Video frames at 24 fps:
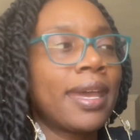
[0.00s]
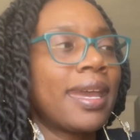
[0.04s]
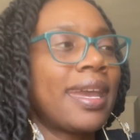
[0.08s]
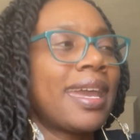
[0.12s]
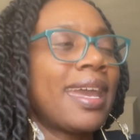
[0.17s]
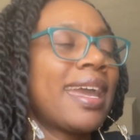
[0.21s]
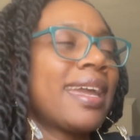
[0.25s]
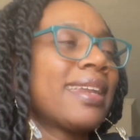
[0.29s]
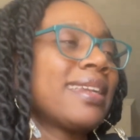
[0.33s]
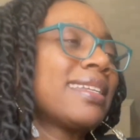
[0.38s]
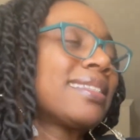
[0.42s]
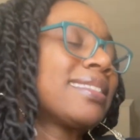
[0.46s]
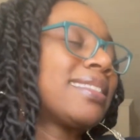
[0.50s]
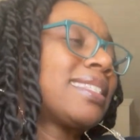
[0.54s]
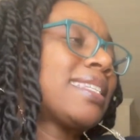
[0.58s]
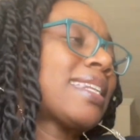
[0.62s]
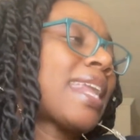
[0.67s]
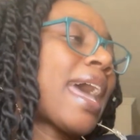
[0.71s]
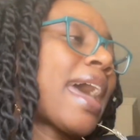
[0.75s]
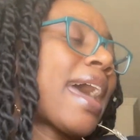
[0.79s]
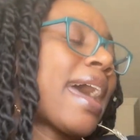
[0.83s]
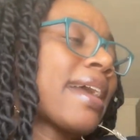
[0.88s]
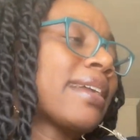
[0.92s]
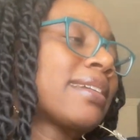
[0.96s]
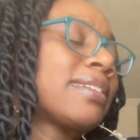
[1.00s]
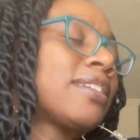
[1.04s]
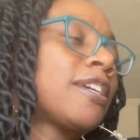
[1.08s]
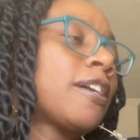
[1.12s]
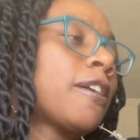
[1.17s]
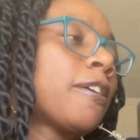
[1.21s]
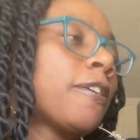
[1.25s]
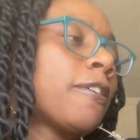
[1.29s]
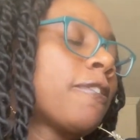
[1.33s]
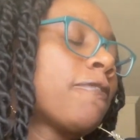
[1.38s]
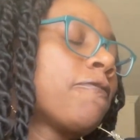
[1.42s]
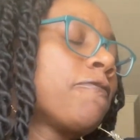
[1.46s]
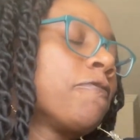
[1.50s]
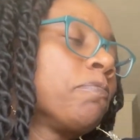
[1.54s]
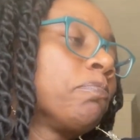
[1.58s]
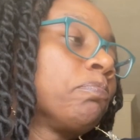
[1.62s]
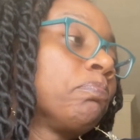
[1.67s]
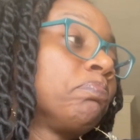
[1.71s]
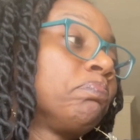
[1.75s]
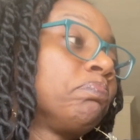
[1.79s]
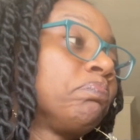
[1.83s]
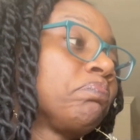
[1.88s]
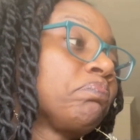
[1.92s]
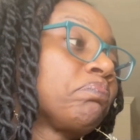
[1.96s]
And it's an act of
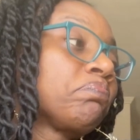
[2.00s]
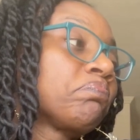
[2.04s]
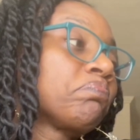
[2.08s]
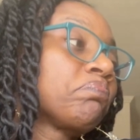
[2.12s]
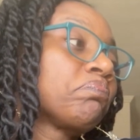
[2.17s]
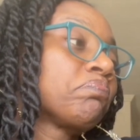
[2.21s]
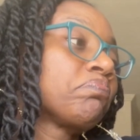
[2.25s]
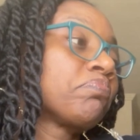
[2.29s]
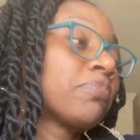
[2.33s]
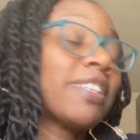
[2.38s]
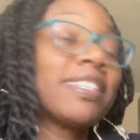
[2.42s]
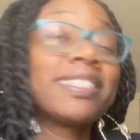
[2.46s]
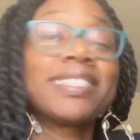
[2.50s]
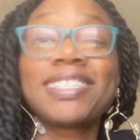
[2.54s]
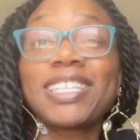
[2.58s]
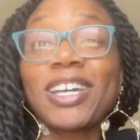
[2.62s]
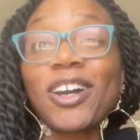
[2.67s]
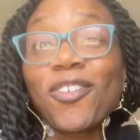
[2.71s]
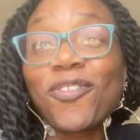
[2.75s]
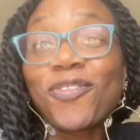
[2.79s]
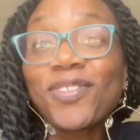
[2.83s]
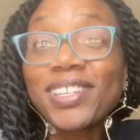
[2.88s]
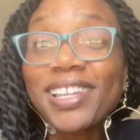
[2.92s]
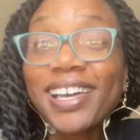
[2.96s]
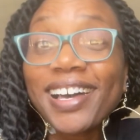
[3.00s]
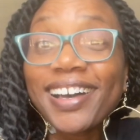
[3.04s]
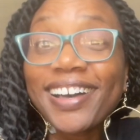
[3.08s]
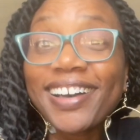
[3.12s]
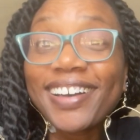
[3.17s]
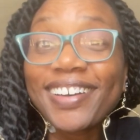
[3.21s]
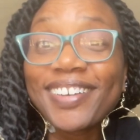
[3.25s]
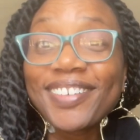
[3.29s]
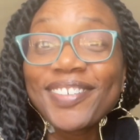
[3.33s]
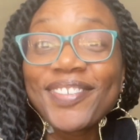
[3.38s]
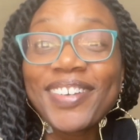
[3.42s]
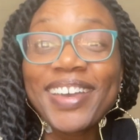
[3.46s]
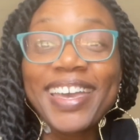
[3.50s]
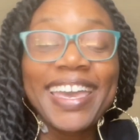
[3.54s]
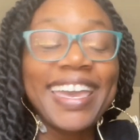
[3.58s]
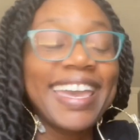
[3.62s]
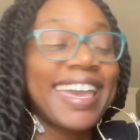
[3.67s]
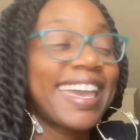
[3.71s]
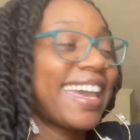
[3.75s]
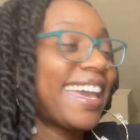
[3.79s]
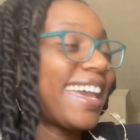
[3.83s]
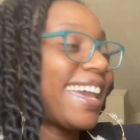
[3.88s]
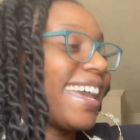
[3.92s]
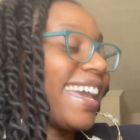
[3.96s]
self-love
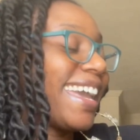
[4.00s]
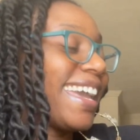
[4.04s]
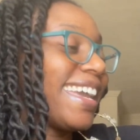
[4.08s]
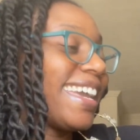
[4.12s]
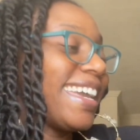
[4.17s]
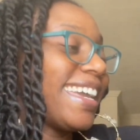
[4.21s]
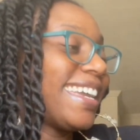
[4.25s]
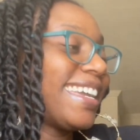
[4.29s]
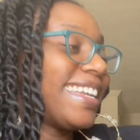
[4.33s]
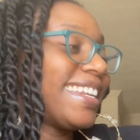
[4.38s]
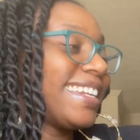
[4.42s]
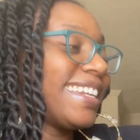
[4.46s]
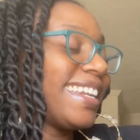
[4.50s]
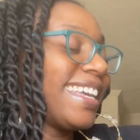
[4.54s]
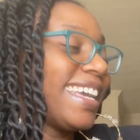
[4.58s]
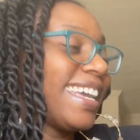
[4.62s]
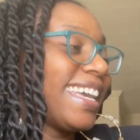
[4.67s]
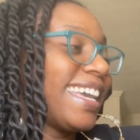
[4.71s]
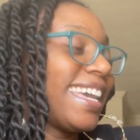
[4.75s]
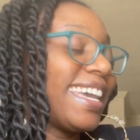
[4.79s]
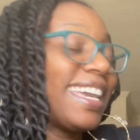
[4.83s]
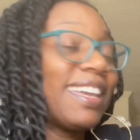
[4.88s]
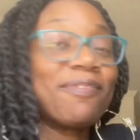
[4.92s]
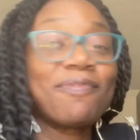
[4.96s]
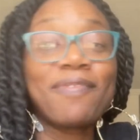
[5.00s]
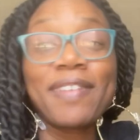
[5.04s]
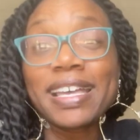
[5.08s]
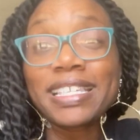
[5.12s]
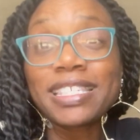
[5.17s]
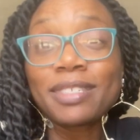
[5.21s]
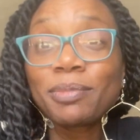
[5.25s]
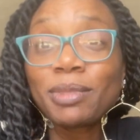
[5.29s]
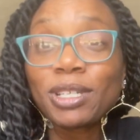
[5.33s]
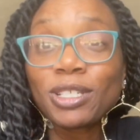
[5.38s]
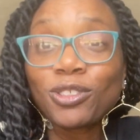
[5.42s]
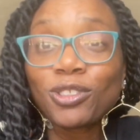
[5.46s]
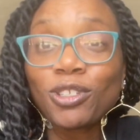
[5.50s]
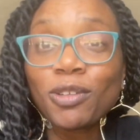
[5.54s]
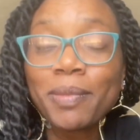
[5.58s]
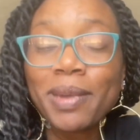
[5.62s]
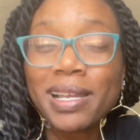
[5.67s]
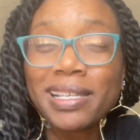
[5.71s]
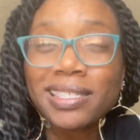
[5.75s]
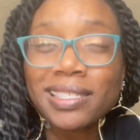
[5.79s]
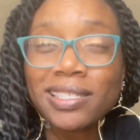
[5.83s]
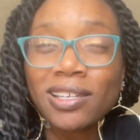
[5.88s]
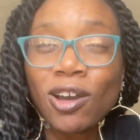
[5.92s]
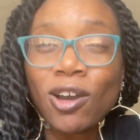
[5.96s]
and investment into
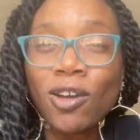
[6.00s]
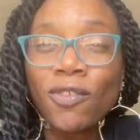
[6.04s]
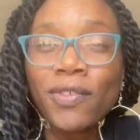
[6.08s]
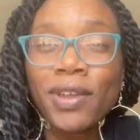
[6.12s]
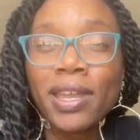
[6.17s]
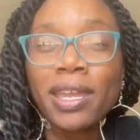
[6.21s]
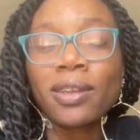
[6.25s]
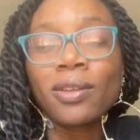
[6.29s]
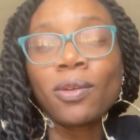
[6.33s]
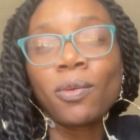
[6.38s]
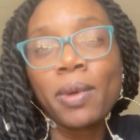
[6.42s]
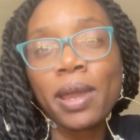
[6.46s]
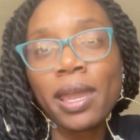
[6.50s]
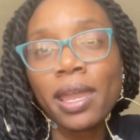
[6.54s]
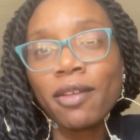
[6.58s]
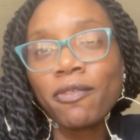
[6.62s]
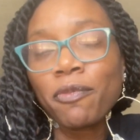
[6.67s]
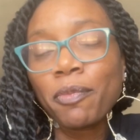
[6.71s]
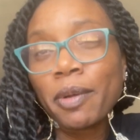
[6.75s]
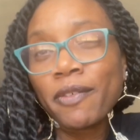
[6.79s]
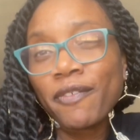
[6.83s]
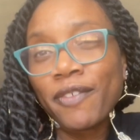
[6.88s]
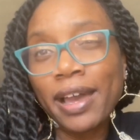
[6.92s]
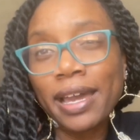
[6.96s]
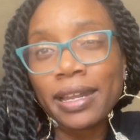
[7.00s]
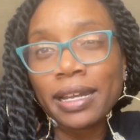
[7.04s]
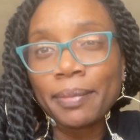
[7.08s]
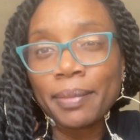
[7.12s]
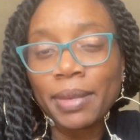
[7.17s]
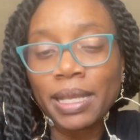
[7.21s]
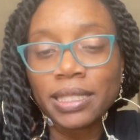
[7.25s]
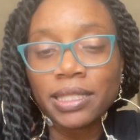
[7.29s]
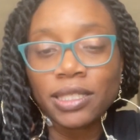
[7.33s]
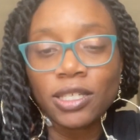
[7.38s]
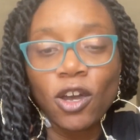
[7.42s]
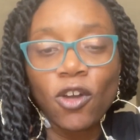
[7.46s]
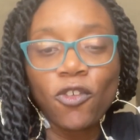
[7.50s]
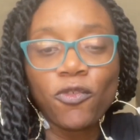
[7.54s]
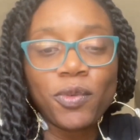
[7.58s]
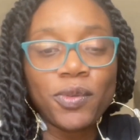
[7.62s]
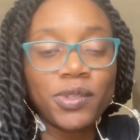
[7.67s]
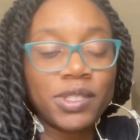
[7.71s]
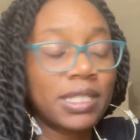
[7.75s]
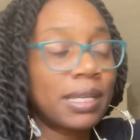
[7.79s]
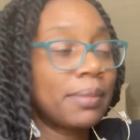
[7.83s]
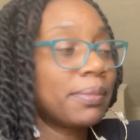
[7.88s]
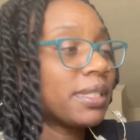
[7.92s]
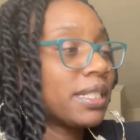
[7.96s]
myself and a way of providing myself with
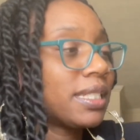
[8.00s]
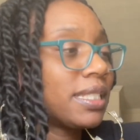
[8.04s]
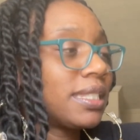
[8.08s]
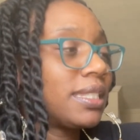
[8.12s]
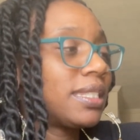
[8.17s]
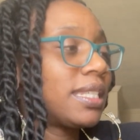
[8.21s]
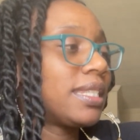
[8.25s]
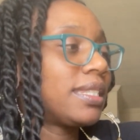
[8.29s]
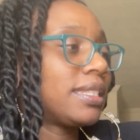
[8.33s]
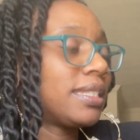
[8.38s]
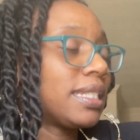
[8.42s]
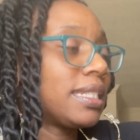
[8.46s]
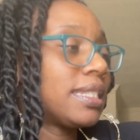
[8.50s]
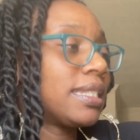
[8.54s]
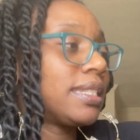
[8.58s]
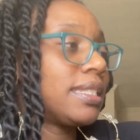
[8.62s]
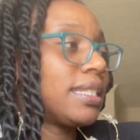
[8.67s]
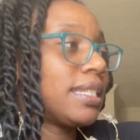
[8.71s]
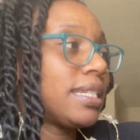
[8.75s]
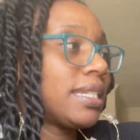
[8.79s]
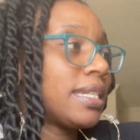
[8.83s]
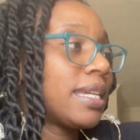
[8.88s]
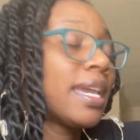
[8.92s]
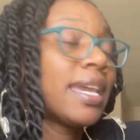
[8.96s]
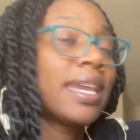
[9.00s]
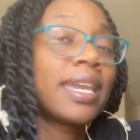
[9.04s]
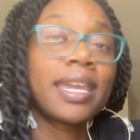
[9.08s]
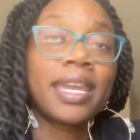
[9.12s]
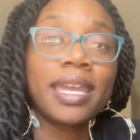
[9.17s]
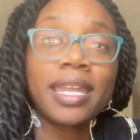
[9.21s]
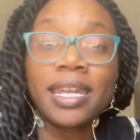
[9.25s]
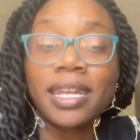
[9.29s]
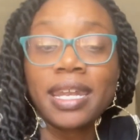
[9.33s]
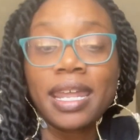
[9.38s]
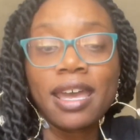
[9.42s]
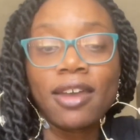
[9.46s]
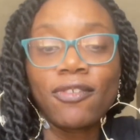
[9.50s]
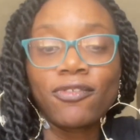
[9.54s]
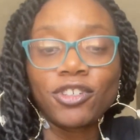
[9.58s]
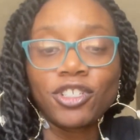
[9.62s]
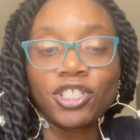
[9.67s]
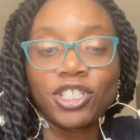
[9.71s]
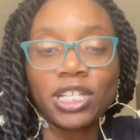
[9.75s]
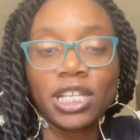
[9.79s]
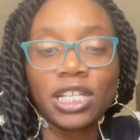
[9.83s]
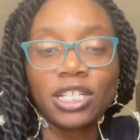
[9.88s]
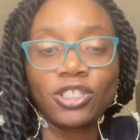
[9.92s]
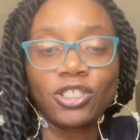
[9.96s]
some consistency in an
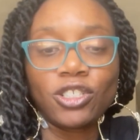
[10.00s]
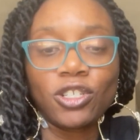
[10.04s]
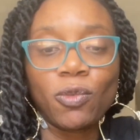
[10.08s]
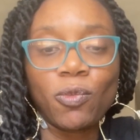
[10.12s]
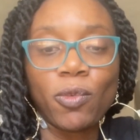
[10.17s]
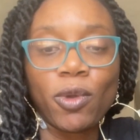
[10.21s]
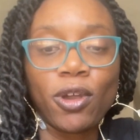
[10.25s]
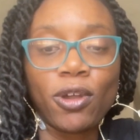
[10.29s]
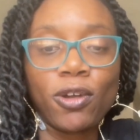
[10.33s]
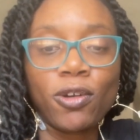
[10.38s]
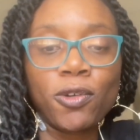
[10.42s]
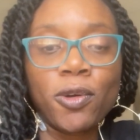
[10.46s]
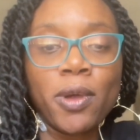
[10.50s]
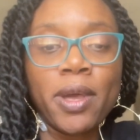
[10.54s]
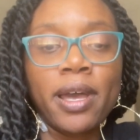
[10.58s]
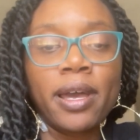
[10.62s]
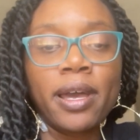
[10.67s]
ever-changing world.